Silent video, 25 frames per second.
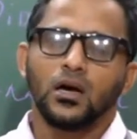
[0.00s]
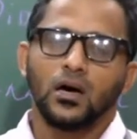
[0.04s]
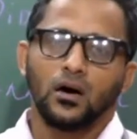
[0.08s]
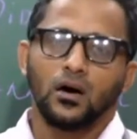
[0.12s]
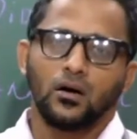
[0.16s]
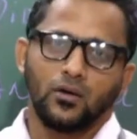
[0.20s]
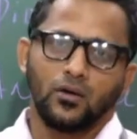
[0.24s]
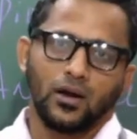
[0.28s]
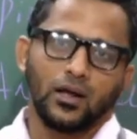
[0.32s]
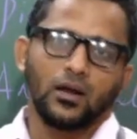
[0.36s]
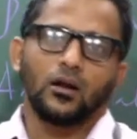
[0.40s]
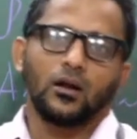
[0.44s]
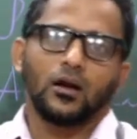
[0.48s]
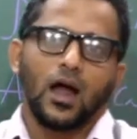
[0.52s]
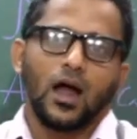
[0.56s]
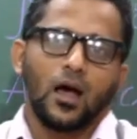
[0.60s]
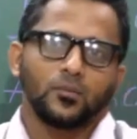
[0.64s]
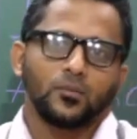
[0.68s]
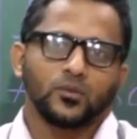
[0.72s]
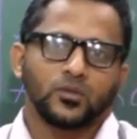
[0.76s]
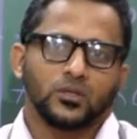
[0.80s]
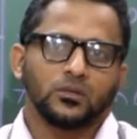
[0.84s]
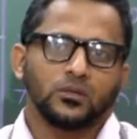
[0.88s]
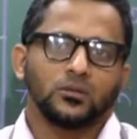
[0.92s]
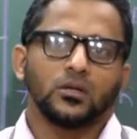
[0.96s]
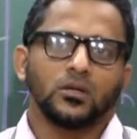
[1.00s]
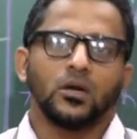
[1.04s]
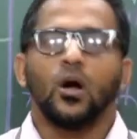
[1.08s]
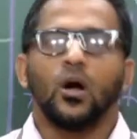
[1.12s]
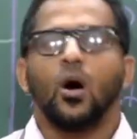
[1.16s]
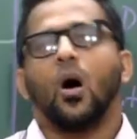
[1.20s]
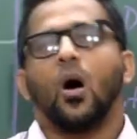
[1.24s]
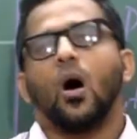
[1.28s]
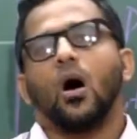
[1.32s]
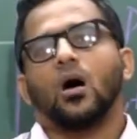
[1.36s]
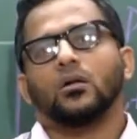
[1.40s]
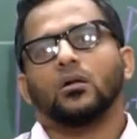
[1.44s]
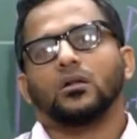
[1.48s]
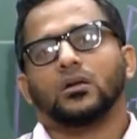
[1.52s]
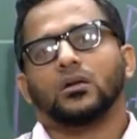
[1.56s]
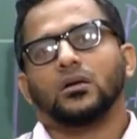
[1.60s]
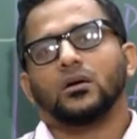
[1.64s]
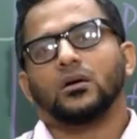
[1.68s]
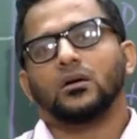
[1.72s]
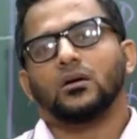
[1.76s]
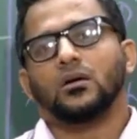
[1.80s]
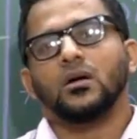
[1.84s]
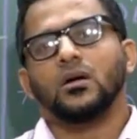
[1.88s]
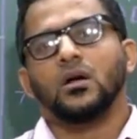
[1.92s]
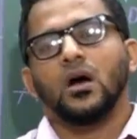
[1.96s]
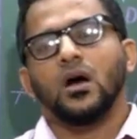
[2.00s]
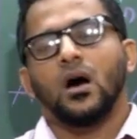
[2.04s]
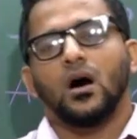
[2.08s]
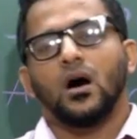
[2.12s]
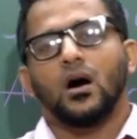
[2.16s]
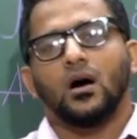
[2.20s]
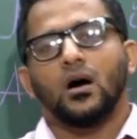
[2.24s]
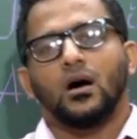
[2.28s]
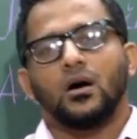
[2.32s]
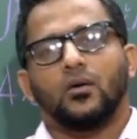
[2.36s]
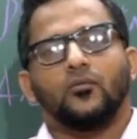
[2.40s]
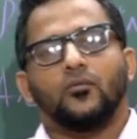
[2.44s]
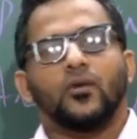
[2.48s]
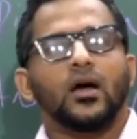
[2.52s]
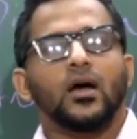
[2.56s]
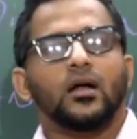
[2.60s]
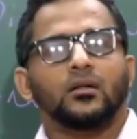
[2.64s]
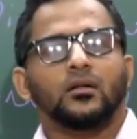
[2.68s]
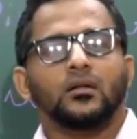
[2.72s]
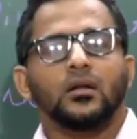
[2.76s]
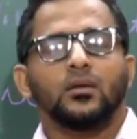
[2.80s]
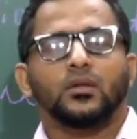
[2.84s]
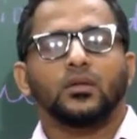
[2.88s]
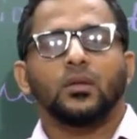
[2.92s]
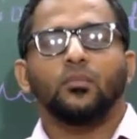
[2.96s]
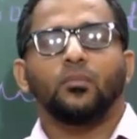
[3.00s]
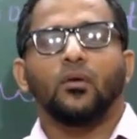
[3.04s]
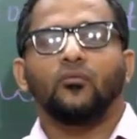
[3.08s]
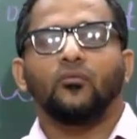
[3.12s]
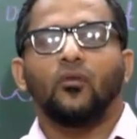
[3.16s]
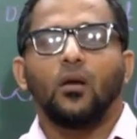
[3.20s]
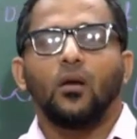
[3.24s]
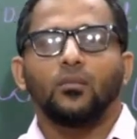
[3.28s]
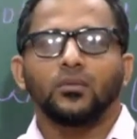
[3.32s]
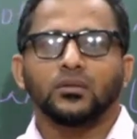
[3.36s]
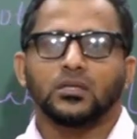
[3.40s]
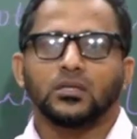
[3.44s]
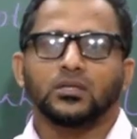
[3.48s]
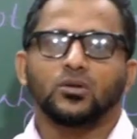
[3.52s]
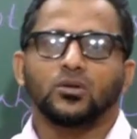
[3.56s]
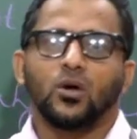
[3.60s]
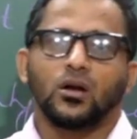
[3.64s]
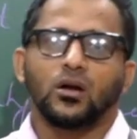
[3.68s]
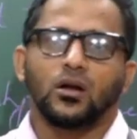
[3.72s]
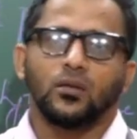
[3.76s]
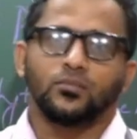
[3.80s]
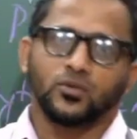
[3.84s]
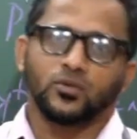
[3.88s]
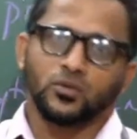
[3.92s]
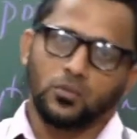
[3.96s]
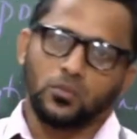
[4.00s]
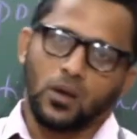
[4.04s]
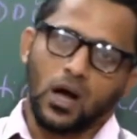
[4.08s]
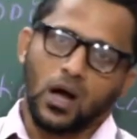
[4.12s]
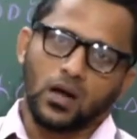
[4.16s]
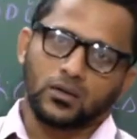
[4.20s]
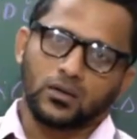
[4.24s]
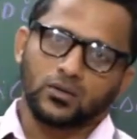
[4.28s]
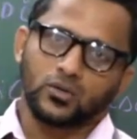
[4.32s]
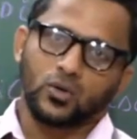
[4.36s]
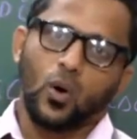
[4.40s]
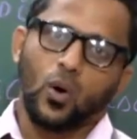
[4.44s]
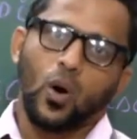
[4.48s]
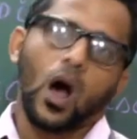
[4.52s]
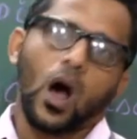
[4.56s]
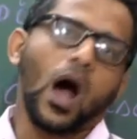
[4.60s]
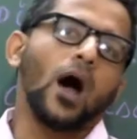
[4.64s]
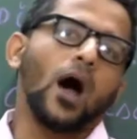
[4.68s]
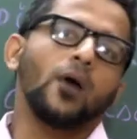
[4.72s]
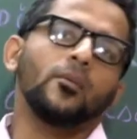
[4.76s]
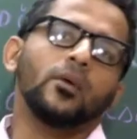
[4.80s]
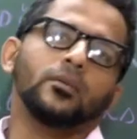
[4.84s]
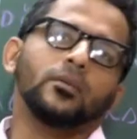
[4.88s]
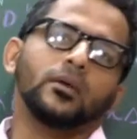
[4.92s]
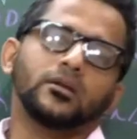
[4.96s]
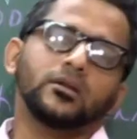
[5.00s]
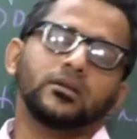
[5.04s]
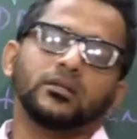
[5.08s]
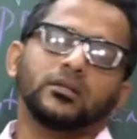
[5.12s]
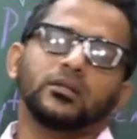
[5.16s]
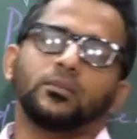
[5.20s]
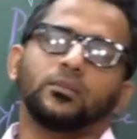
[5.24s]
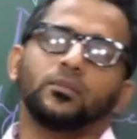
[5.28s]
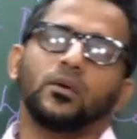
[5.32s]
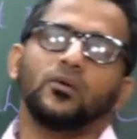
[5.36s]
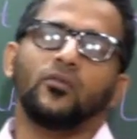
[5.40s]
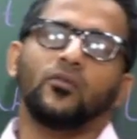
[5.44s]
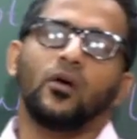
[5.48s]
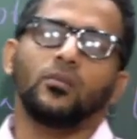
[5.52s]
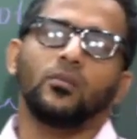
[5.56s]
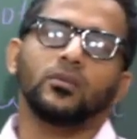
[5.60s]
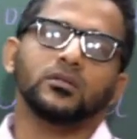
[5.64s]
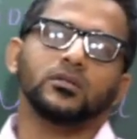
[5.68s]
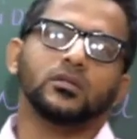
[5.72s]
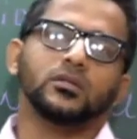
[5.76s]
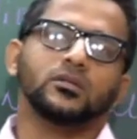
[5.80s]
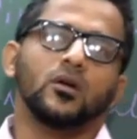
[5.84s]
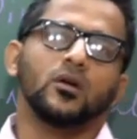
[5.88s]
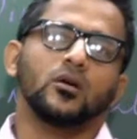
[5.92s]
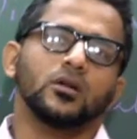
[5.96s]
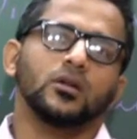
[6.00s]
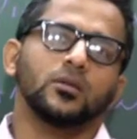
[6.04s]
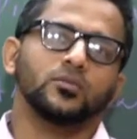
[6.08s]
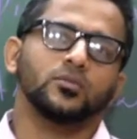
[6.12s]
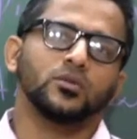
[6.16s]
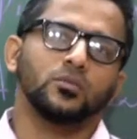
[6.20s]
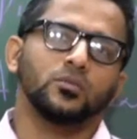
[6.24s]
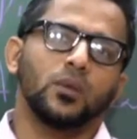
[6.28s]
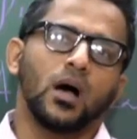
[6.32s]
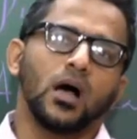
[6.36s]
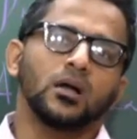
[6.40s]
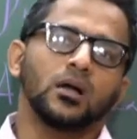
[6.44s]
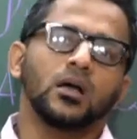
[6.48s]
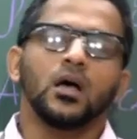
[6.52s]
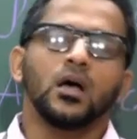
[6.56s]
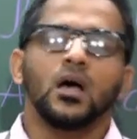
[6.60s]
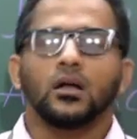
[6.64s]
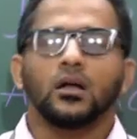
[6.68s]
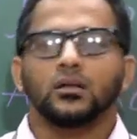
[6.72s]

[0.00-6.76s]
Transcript: regular absent, or the where the performance is not up to mark. So how I'm getting the performance is not up to mark?